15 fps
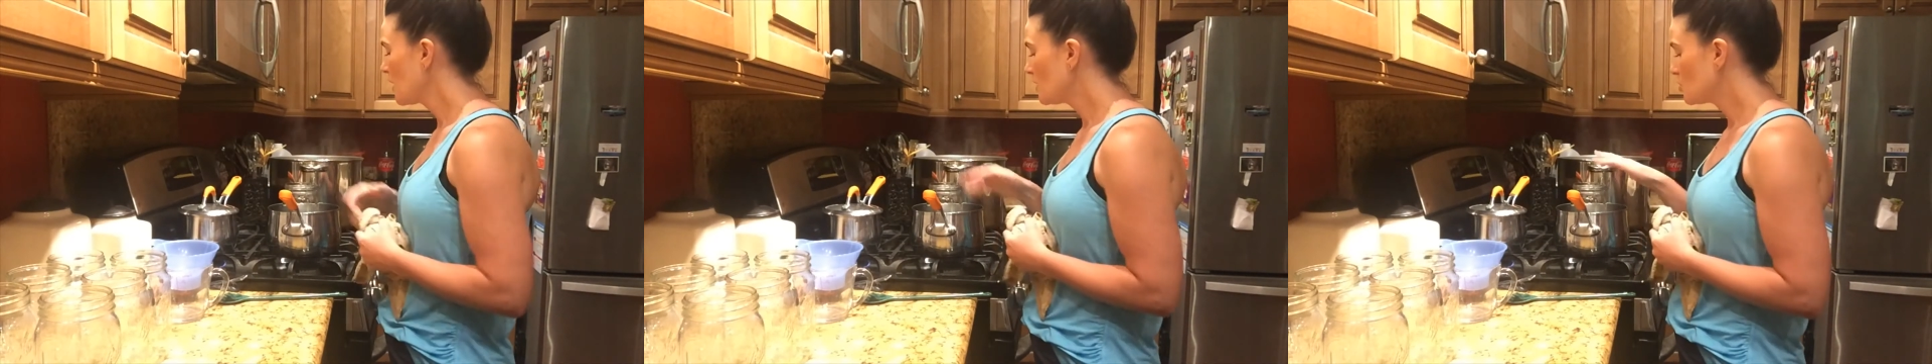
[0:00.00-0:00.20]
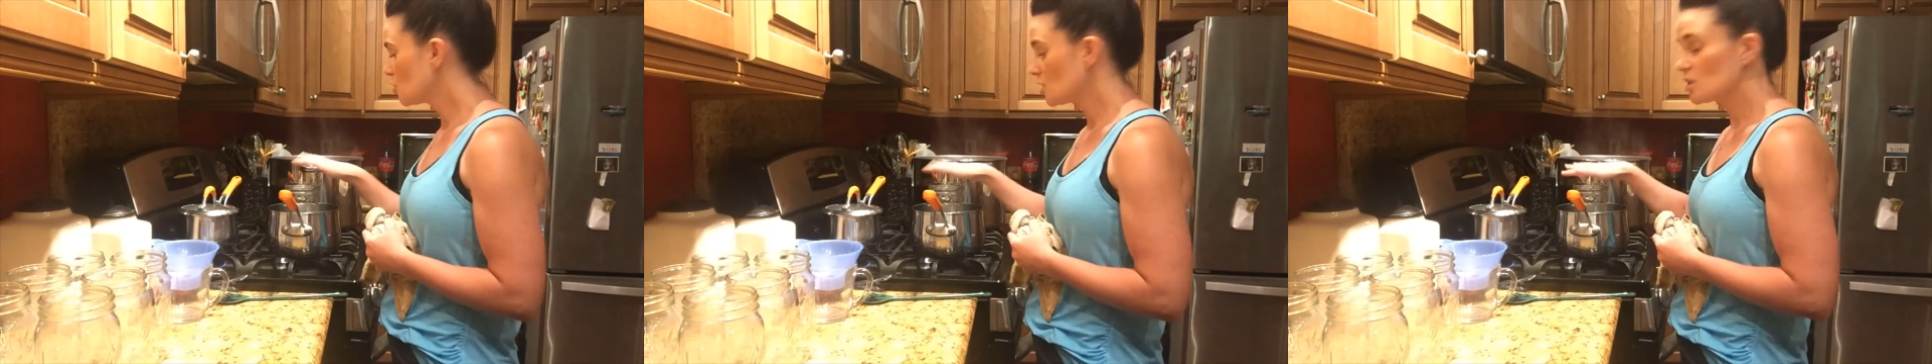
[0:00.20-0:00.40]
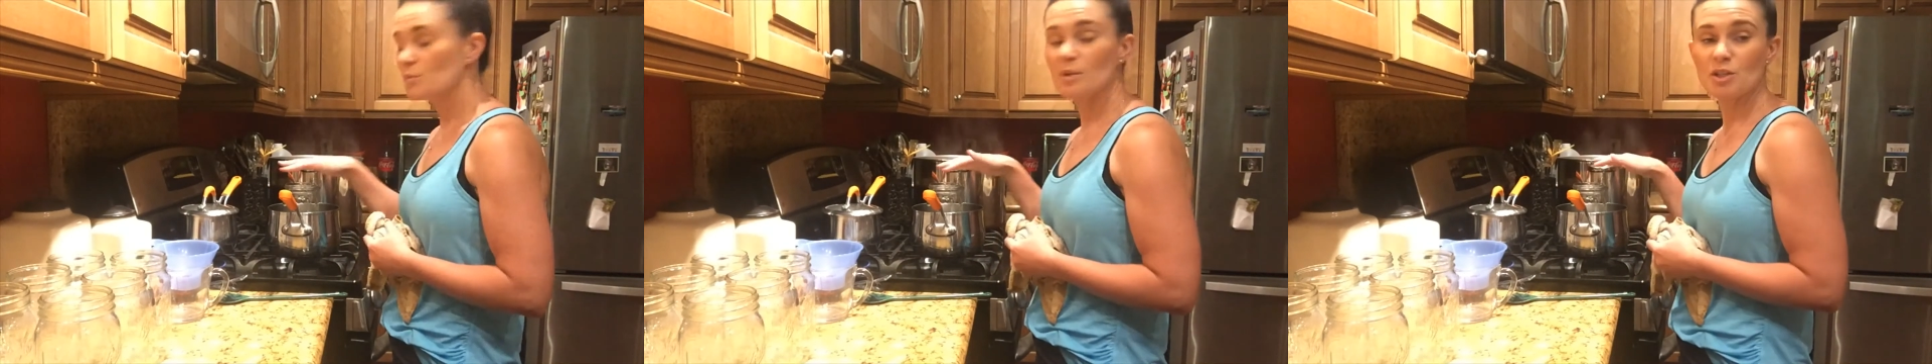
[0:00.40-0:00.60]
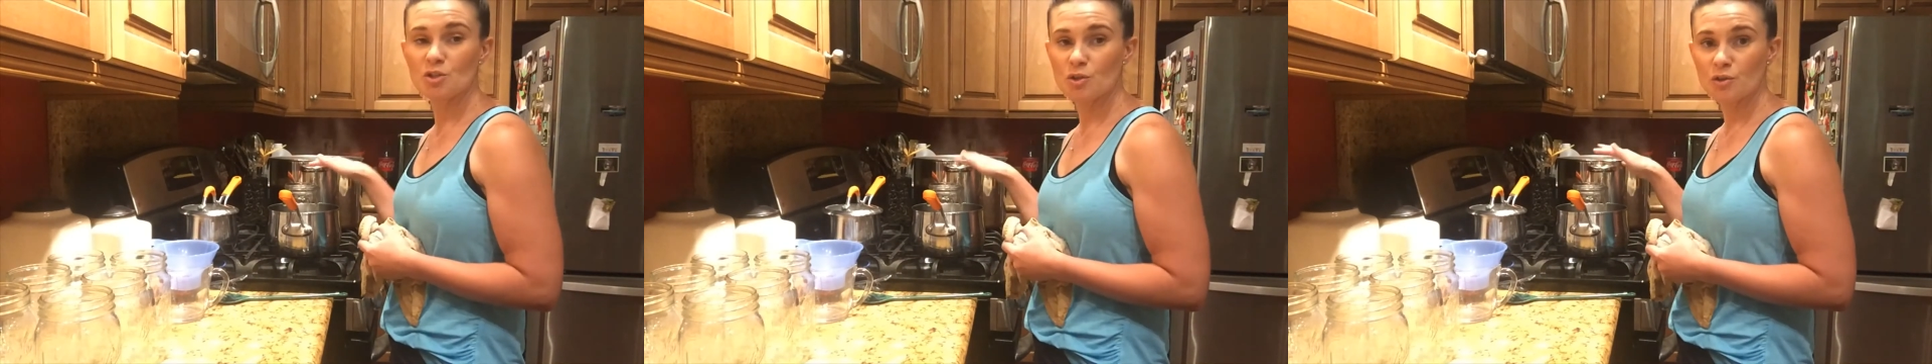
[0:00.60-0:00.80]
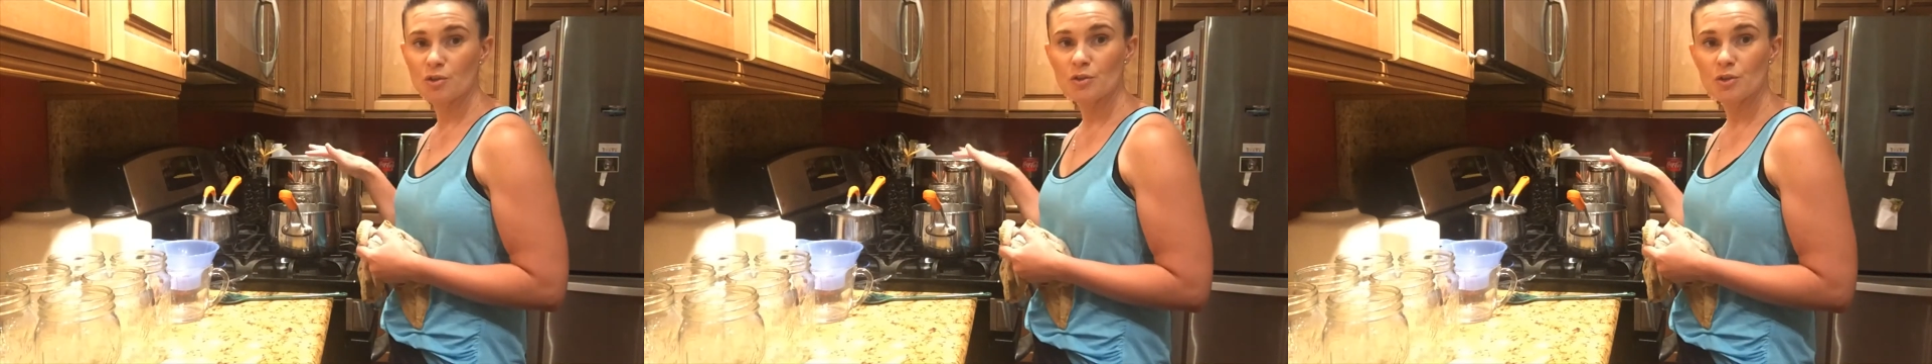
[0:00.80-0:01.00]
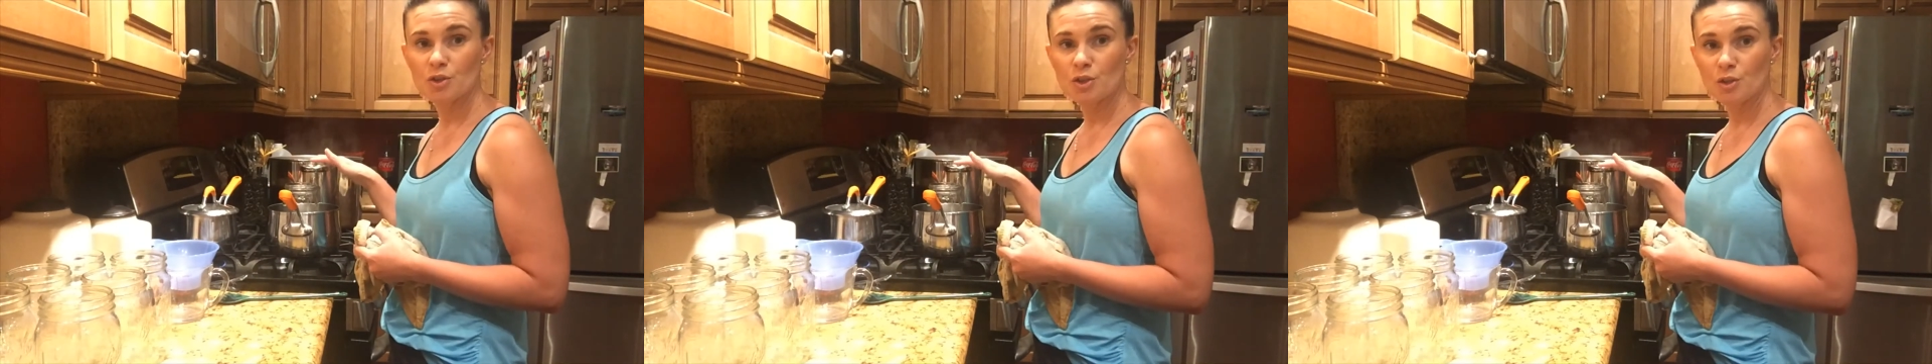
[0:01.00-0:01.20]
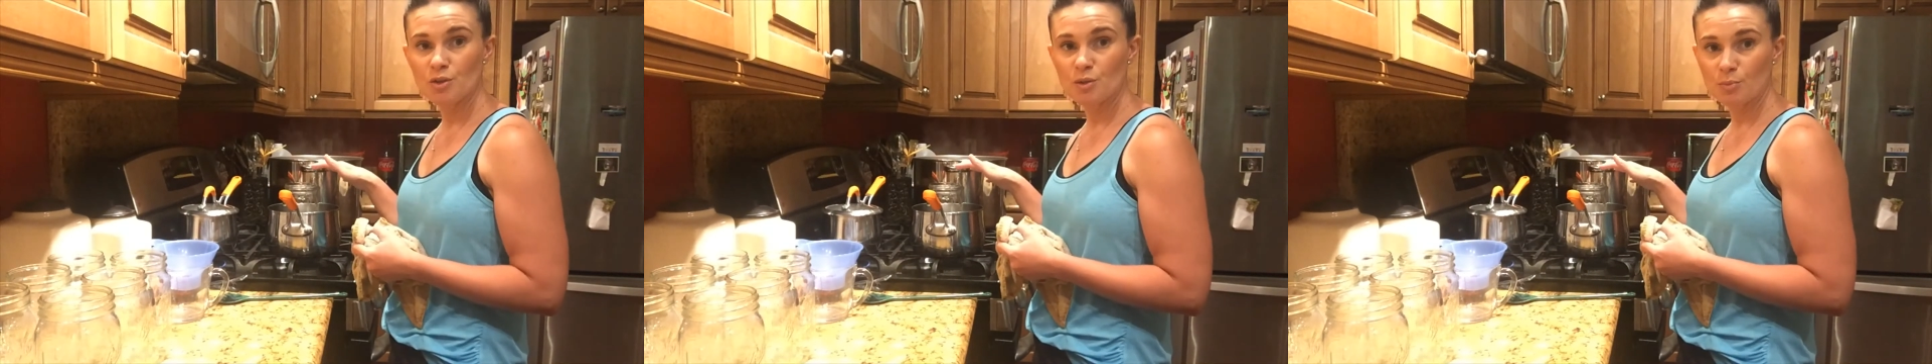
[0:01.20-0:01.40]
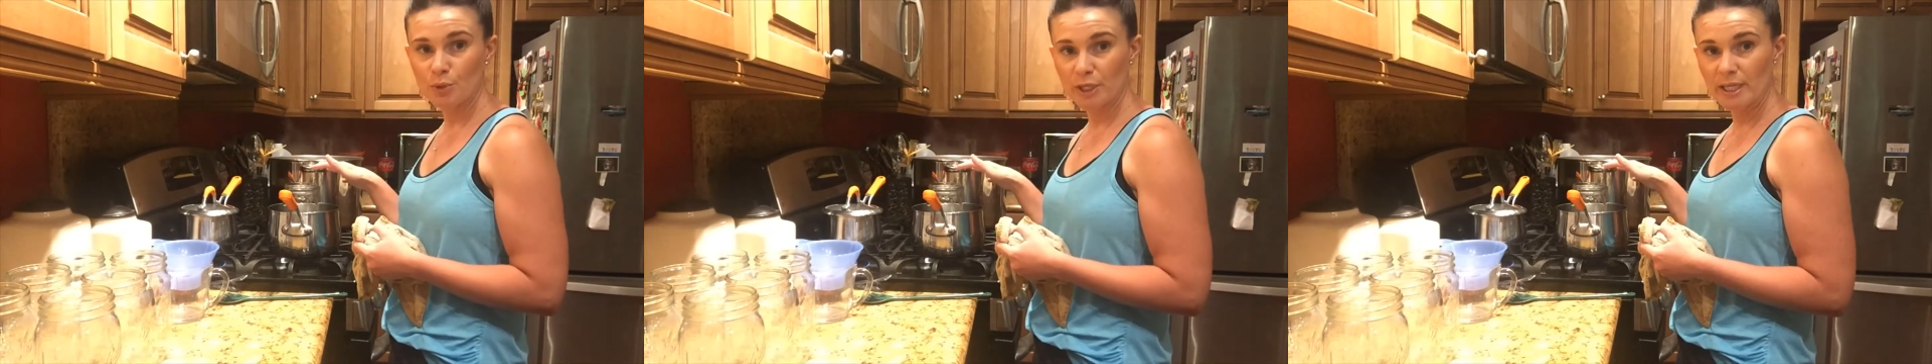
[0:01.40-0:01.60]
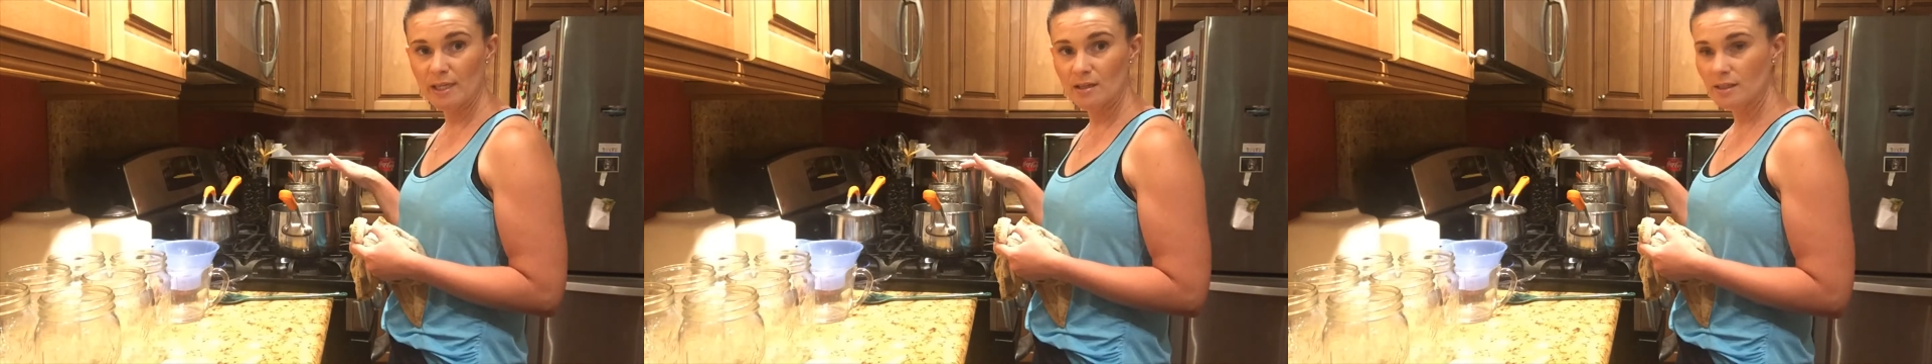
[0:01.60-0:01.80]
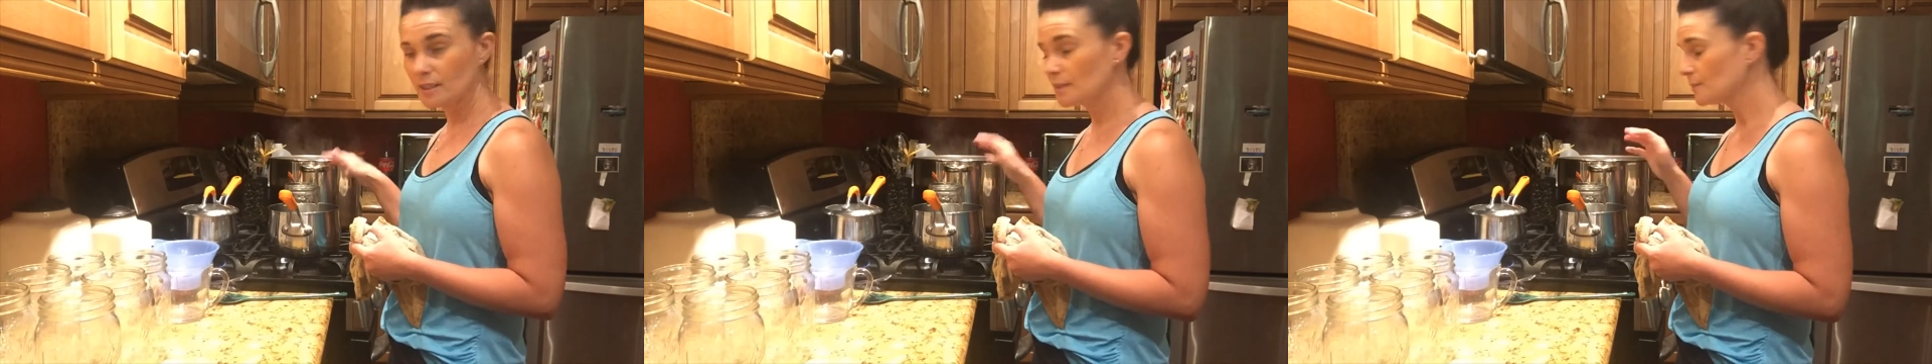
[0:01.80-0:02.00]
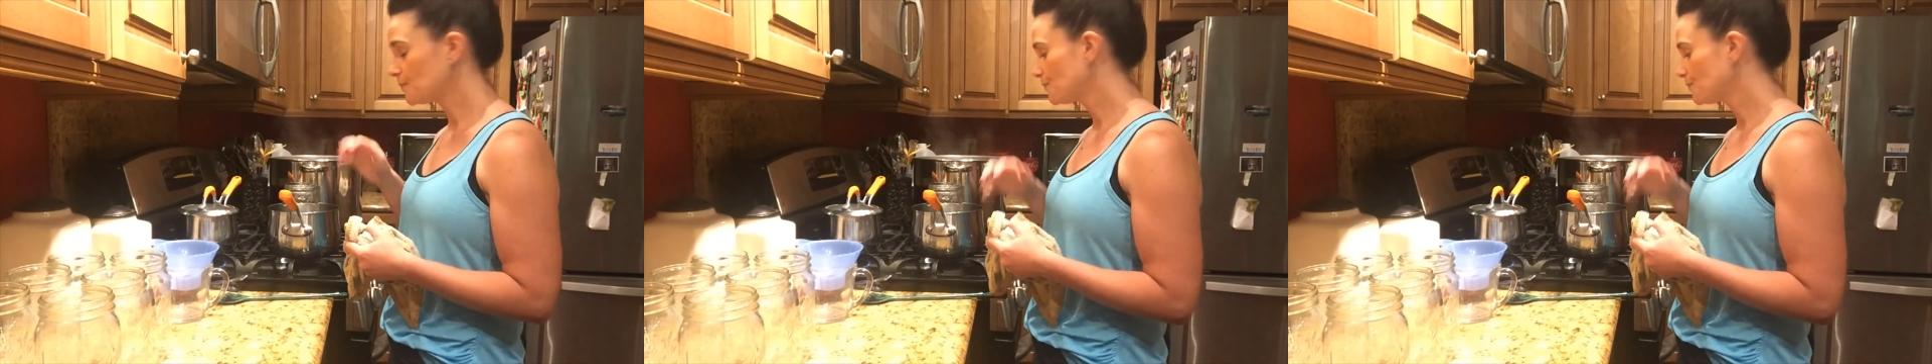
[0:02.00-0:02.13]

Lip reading: just to make sure that there's no debris on it.